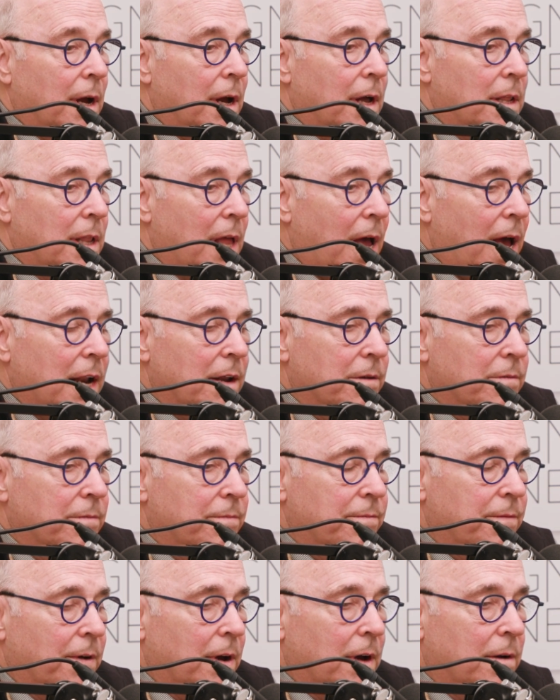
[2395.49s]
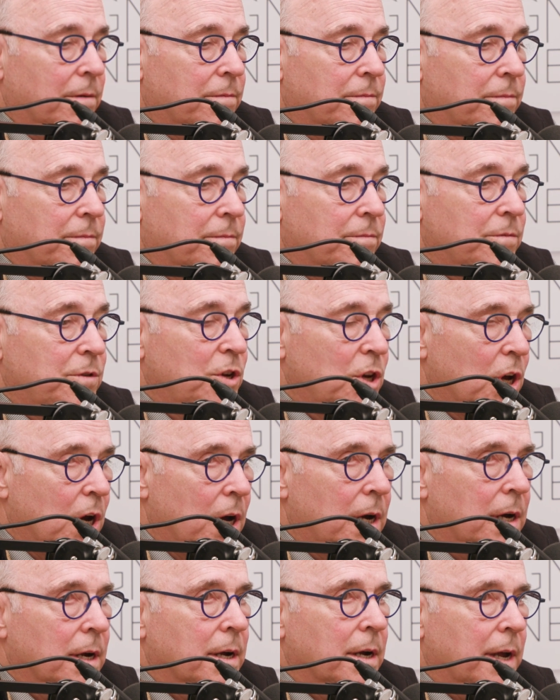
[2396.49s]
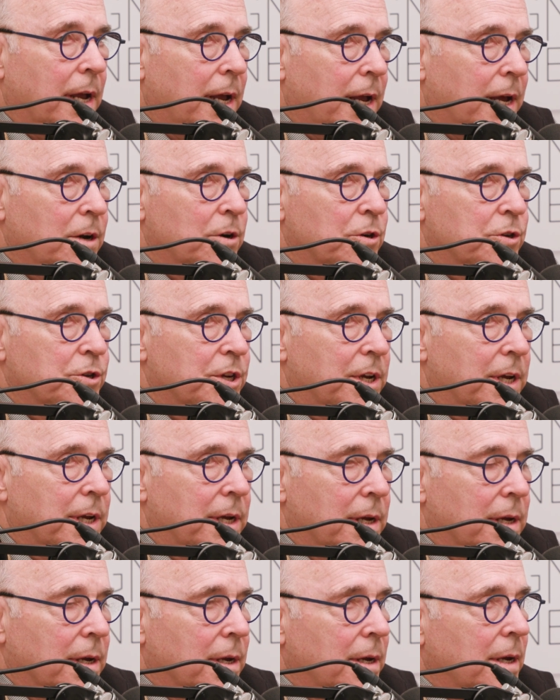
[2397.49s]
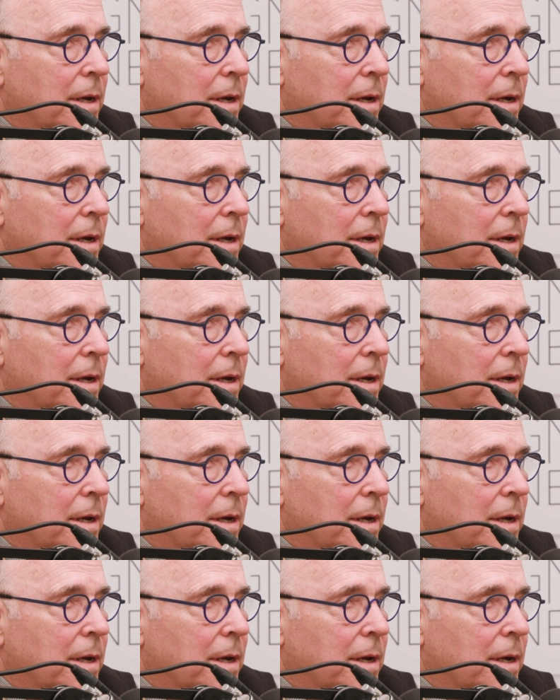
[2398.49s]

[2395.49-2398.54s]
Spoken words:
a lot of young energy